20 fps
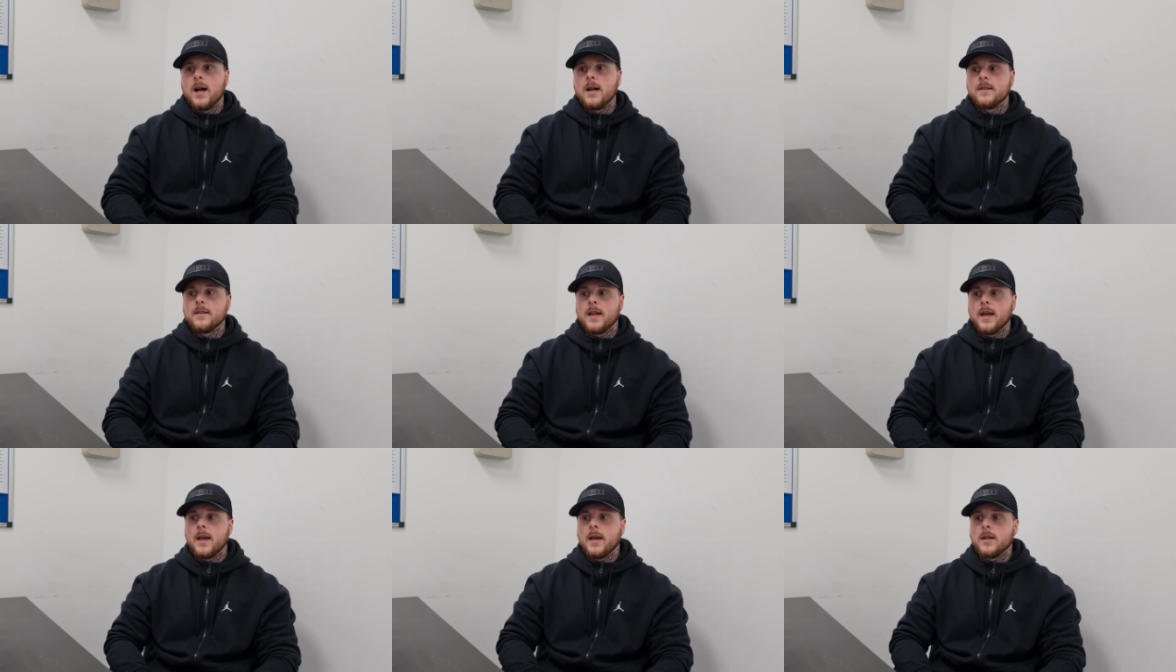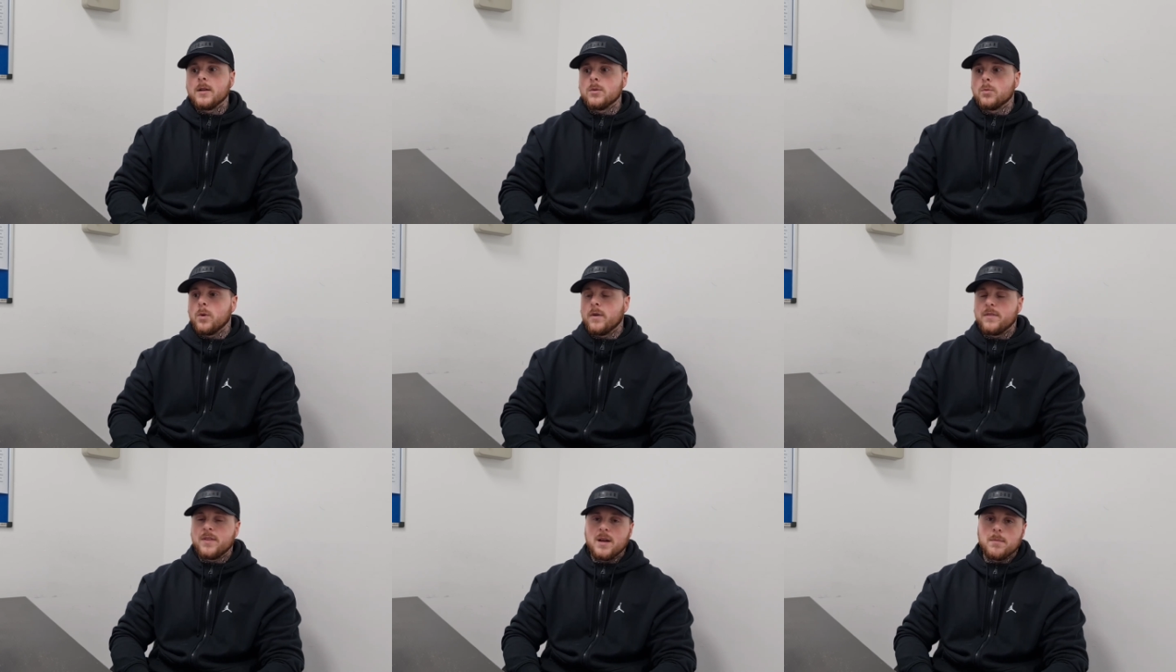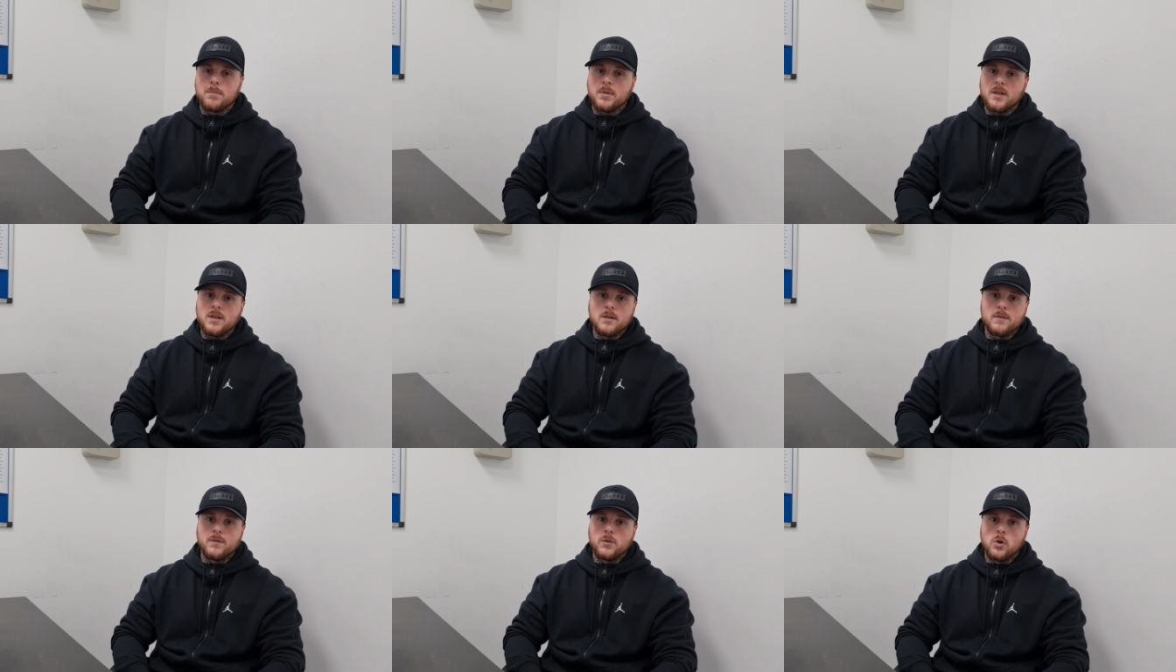And then whether
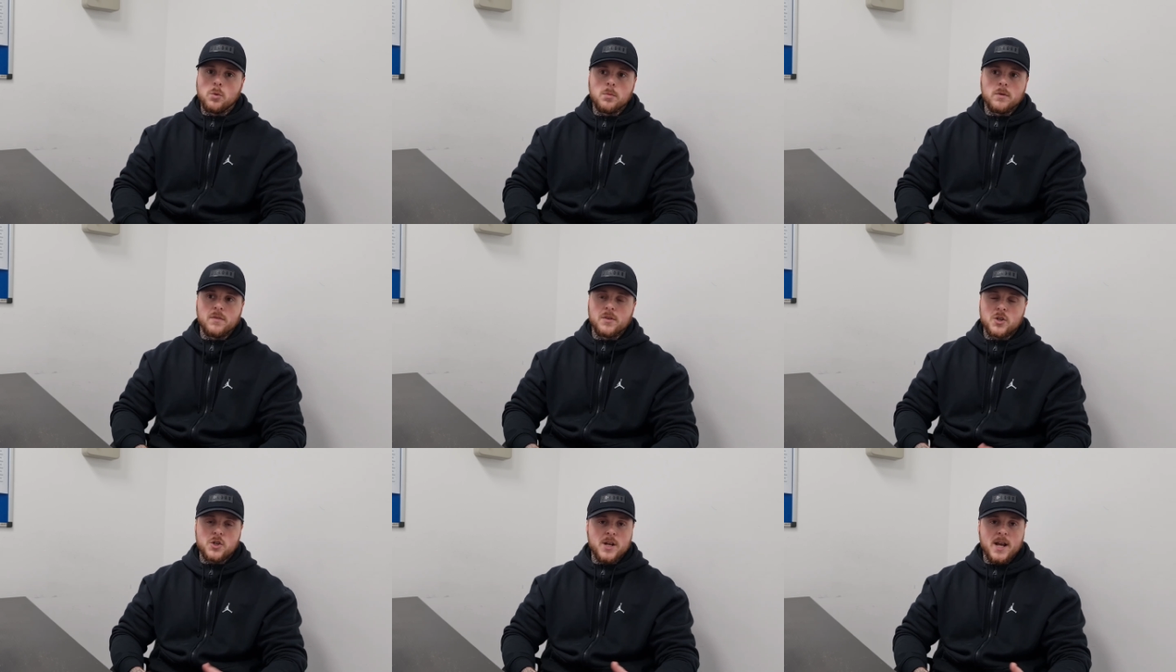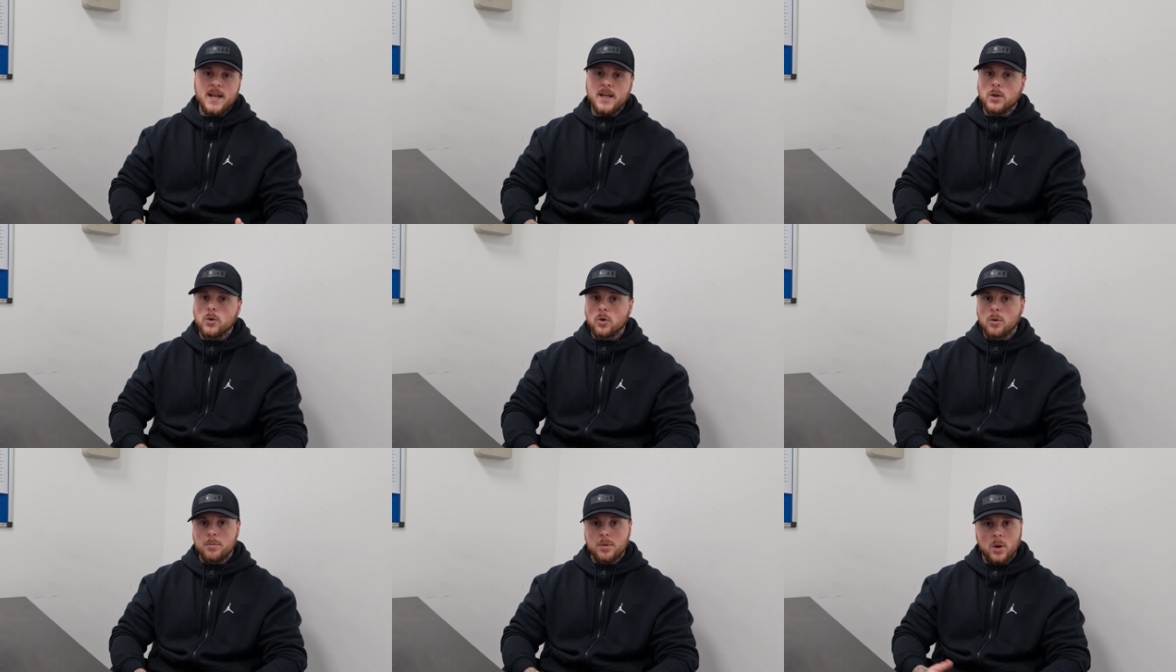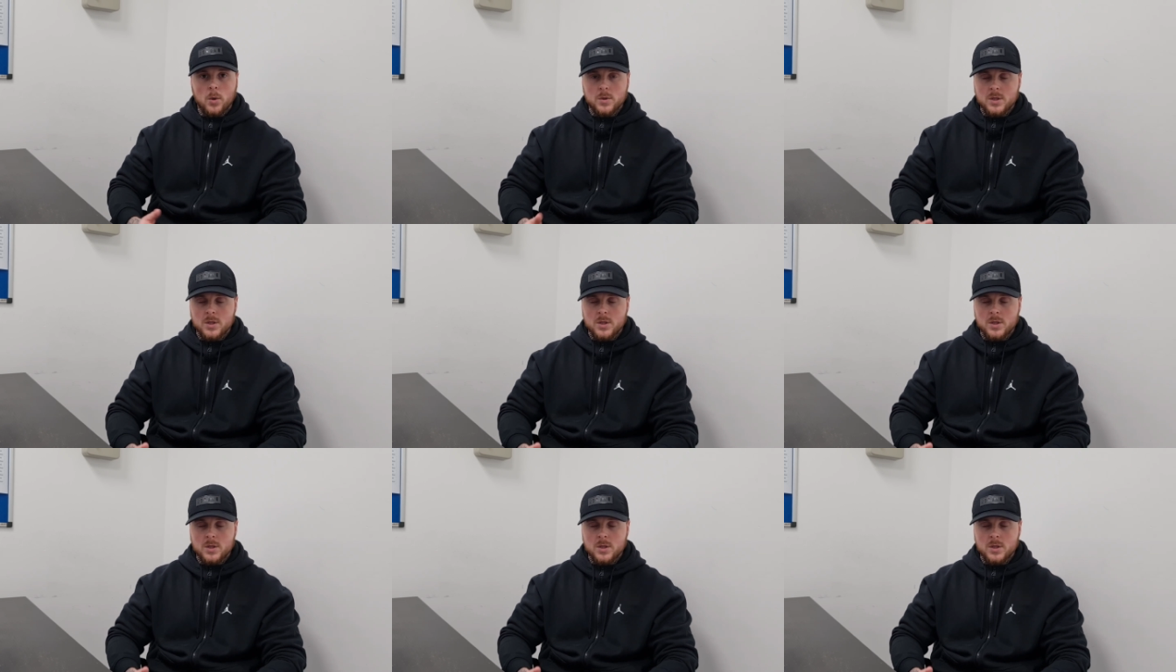that be in the form of a shake or a